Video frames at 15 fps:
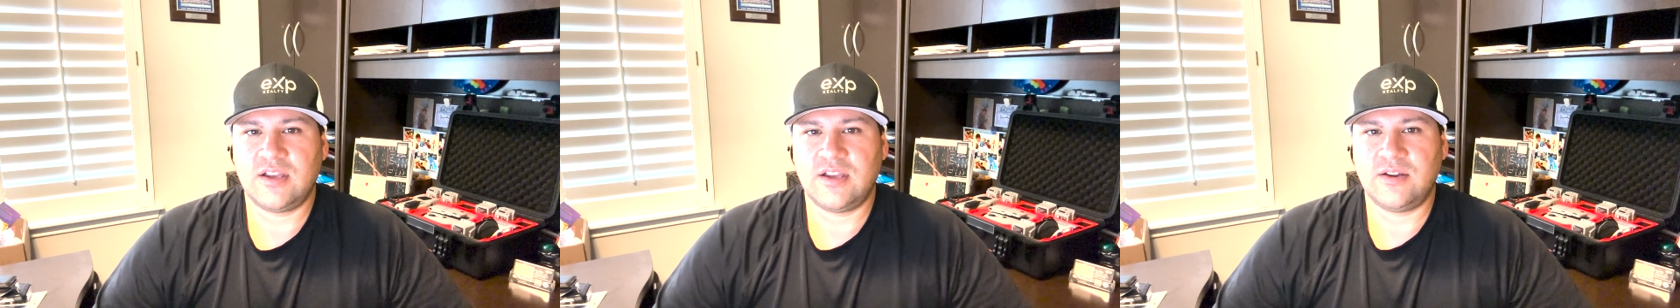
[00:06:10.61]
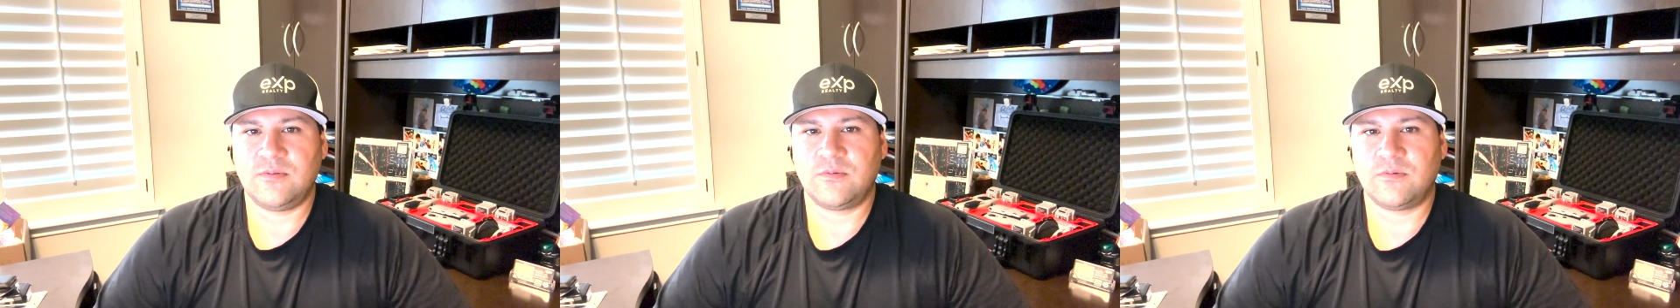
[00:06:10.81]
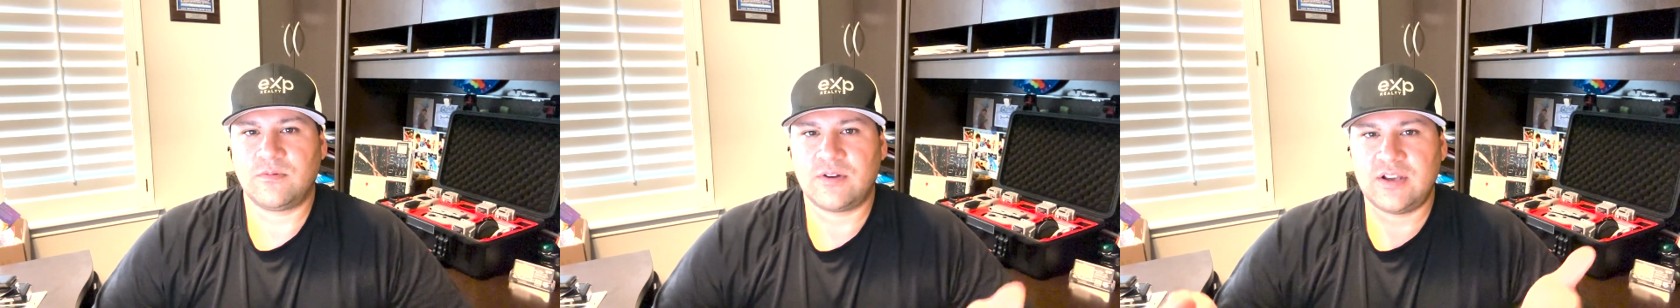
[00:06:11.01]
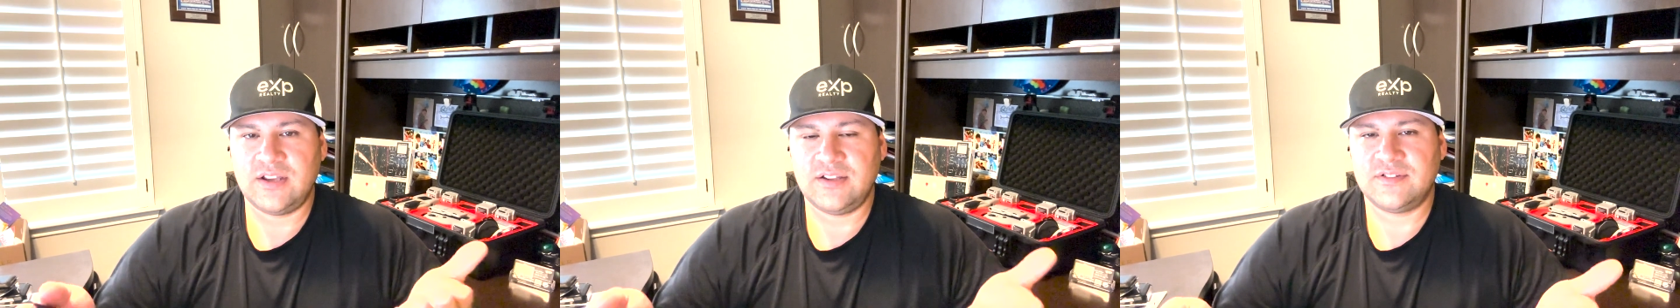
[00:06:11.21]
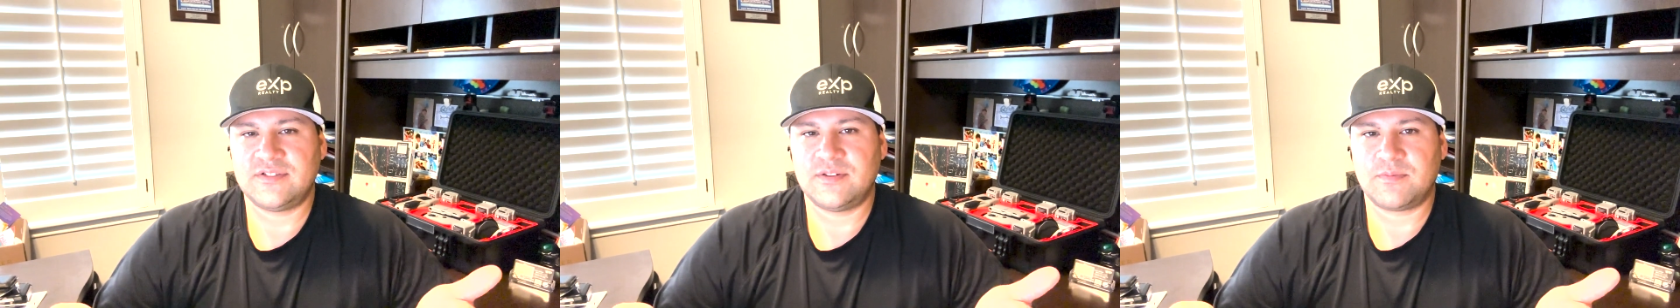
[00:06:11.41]
and
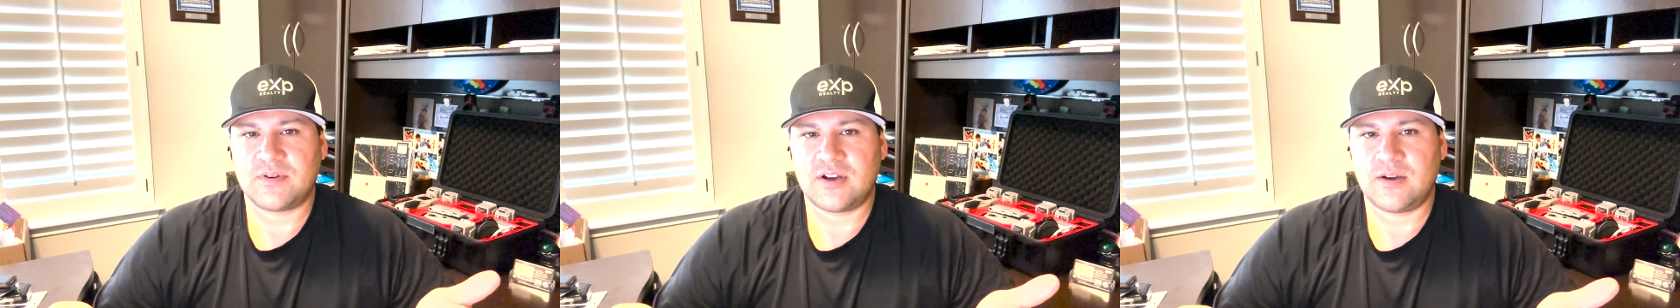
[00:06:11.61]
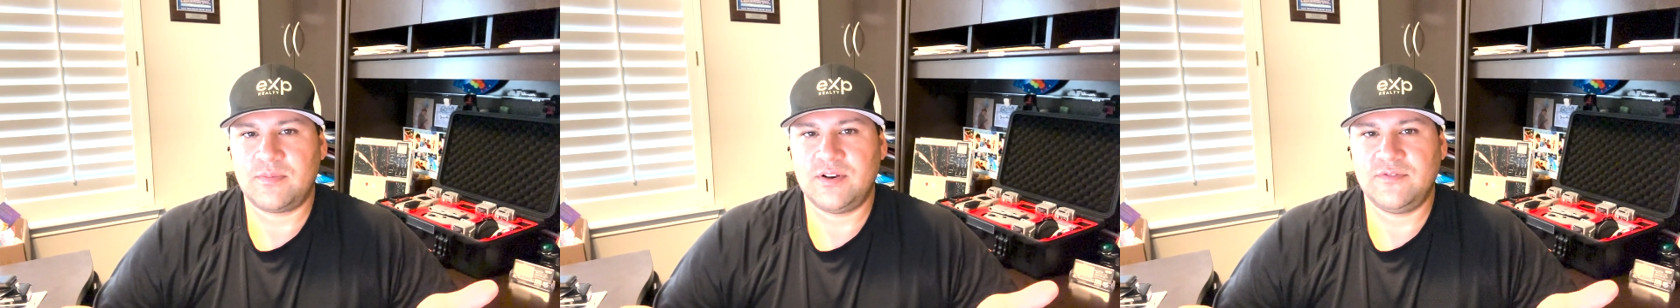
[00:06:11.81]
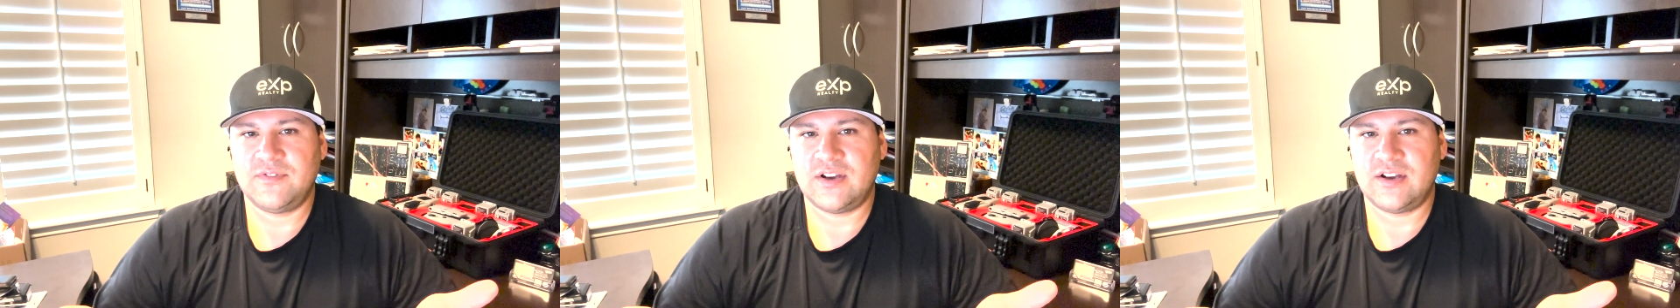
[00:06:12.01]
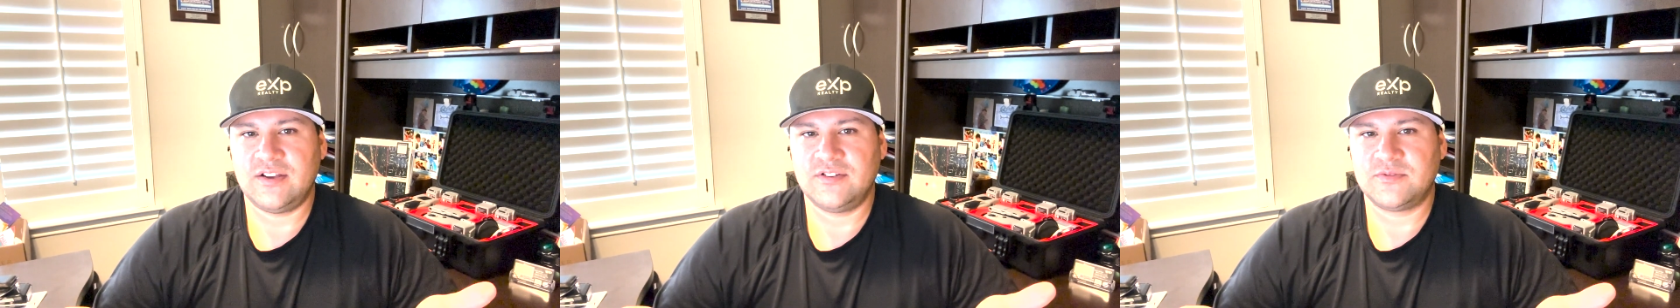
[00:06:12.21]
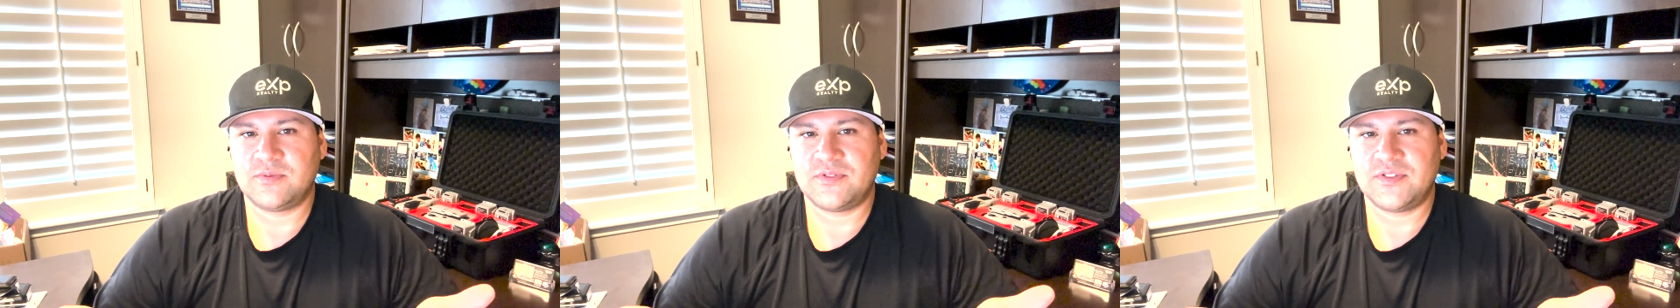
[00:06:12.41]
raise the property
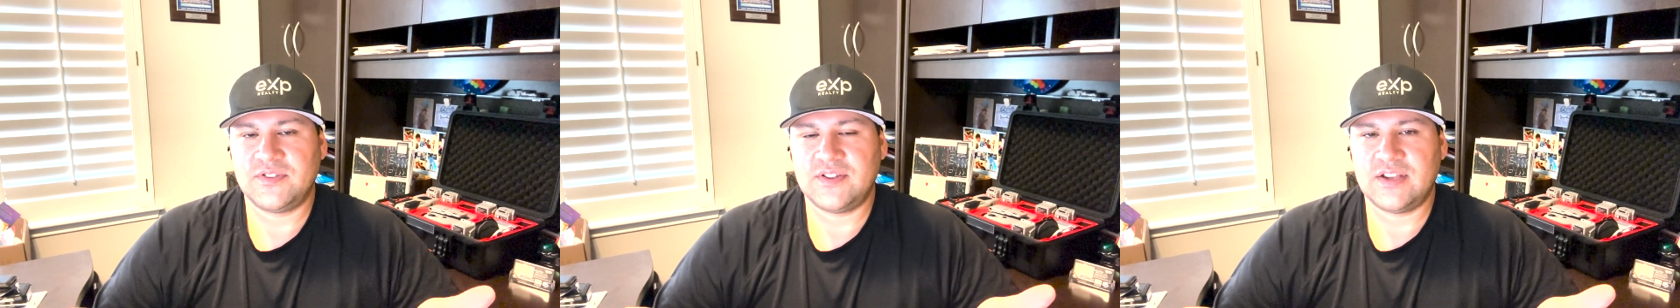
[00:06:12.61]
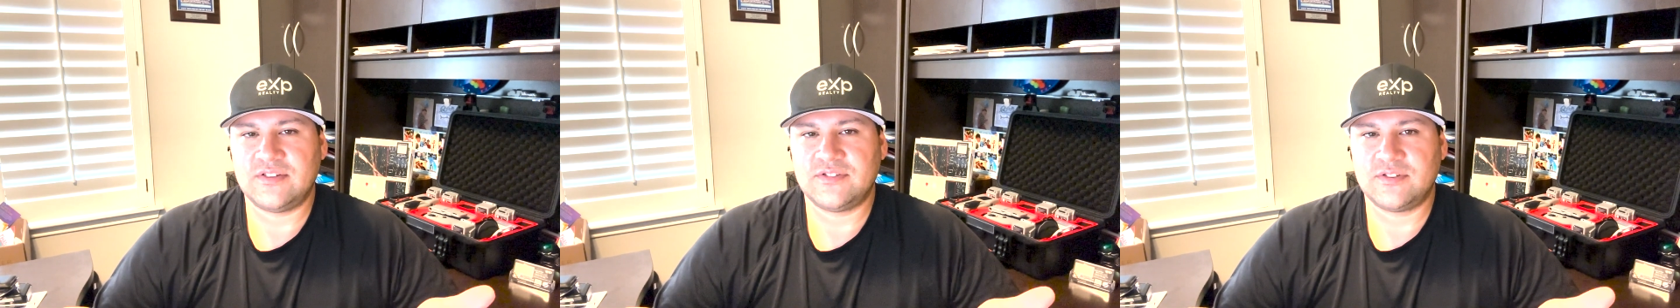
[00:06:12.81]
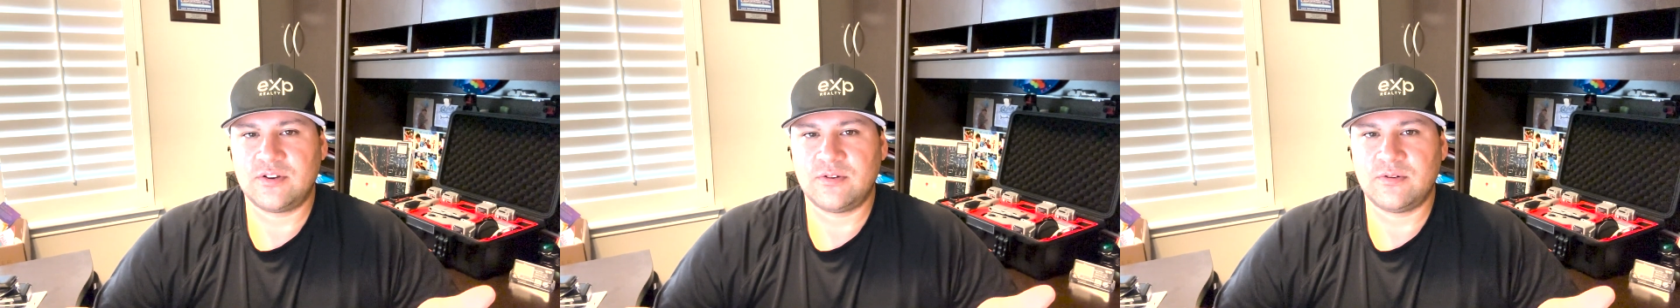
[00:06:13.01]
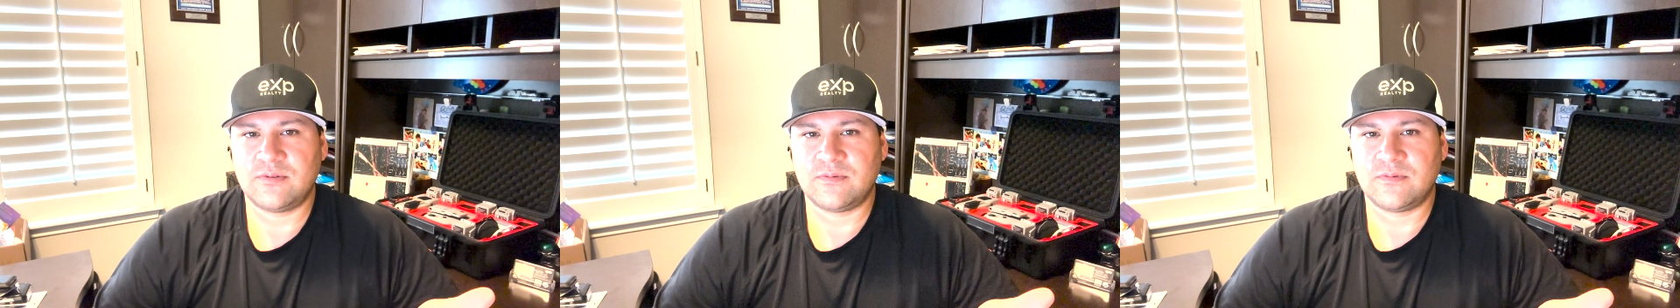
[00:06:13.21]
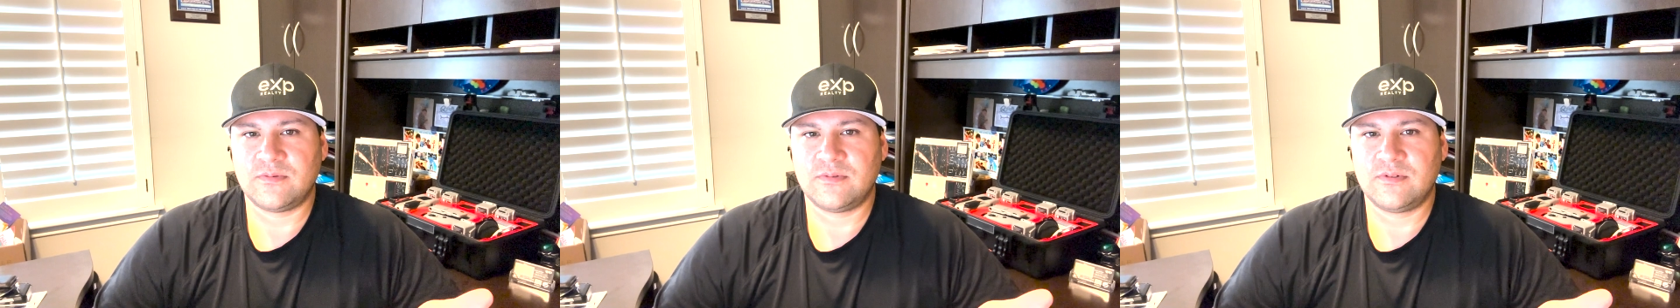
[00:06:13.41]
values within that zone.